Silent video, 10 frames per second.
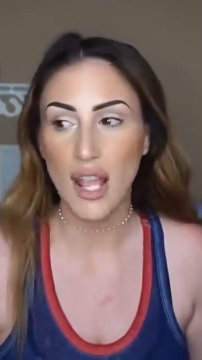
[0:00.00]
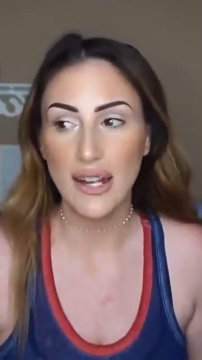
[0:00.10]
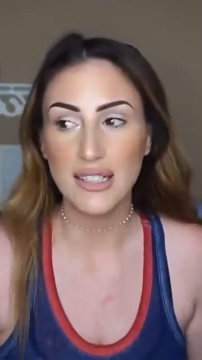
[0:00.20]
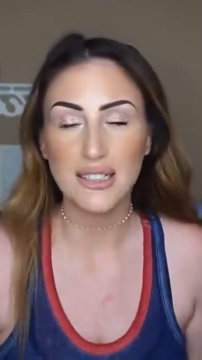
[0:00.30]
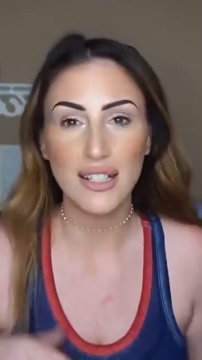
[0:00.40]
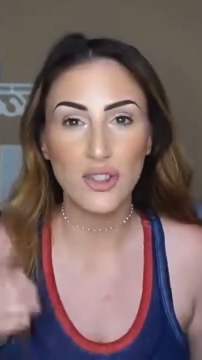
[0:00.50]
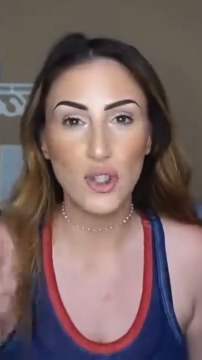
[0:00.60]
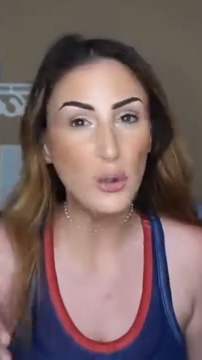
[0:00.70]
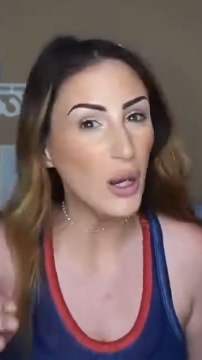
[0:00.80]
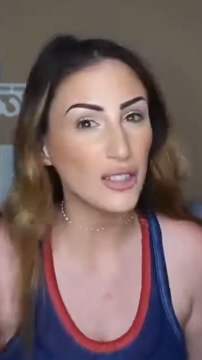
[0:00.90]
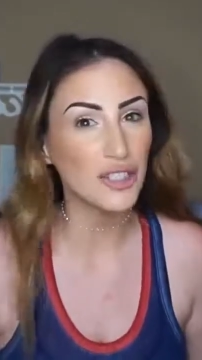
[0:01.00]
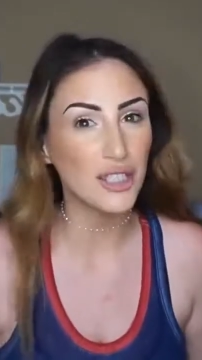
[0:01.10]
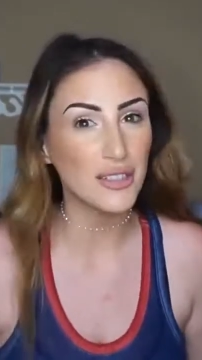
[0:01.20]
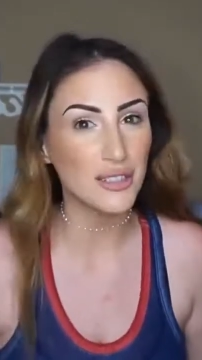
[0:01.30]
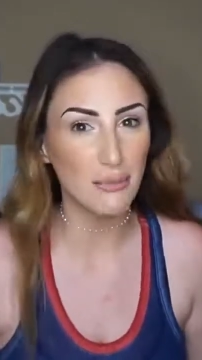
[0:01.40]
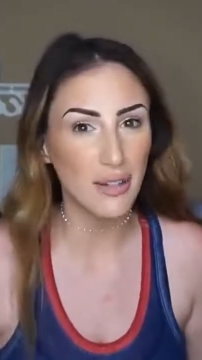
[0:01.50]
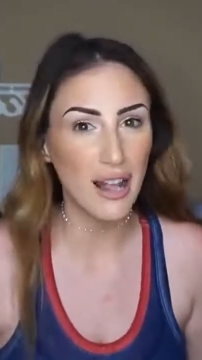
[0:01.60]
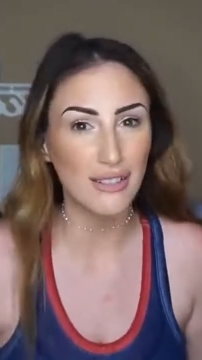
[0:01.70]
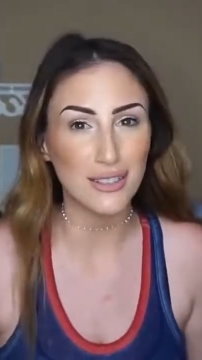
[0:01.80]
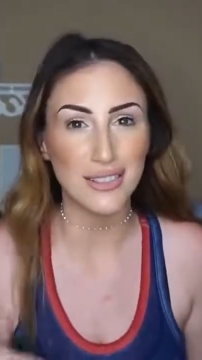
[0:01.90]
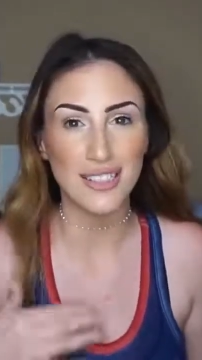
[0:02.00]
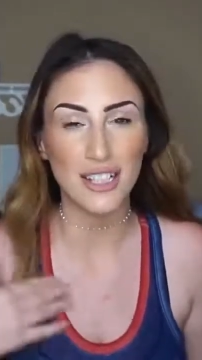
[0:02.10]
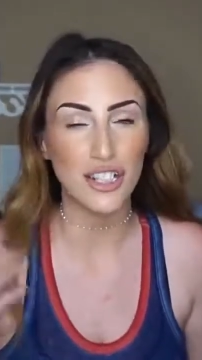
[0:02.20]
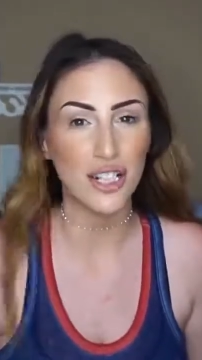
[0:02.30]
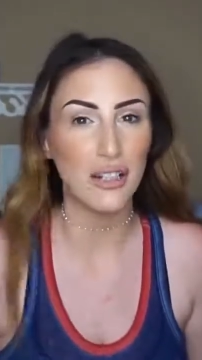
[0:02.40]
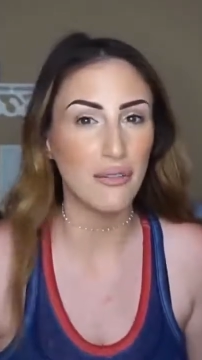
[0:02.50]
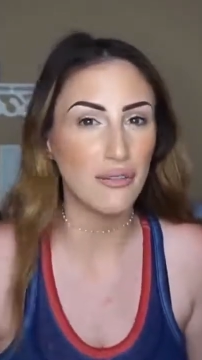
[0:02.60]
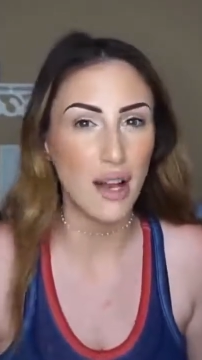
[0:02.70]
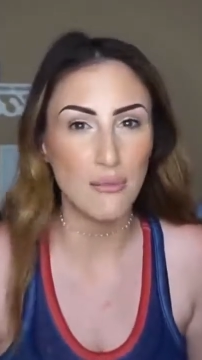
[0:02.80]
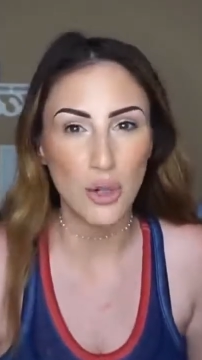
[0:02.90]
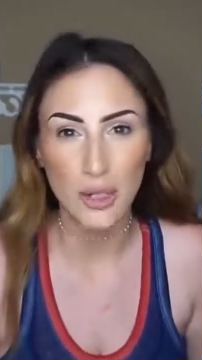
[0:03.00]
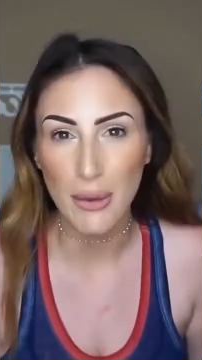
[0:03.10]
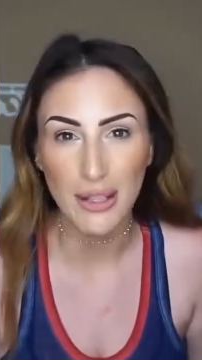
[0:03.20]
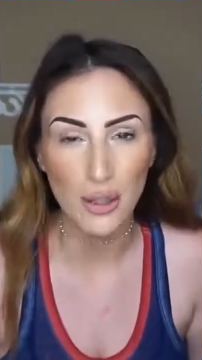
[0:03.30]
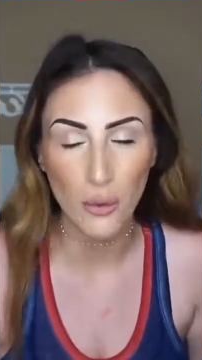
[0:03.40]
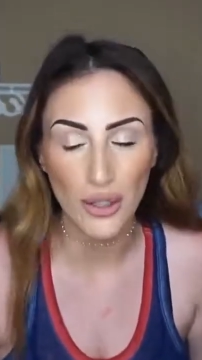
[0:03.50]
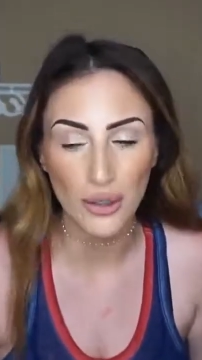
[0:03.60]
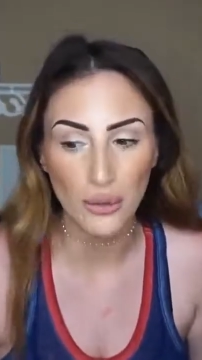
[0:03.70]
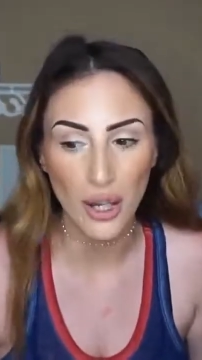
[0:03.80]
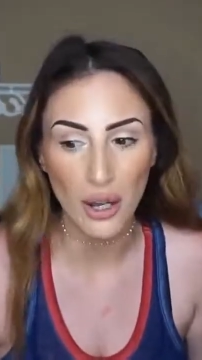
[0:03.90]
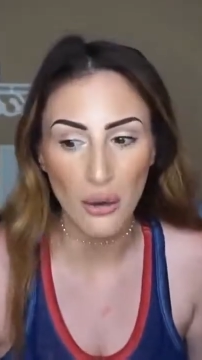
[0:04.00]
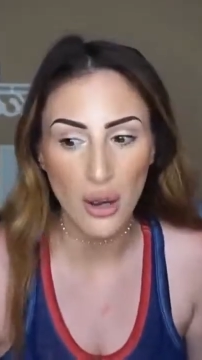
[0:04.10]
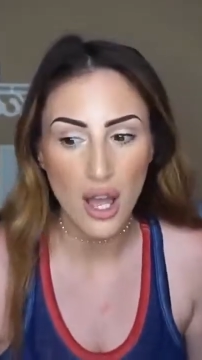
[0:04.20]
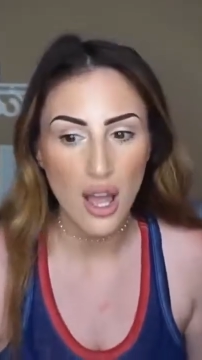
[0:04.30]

and it's like $200 and some a session, if not more, depending where you go.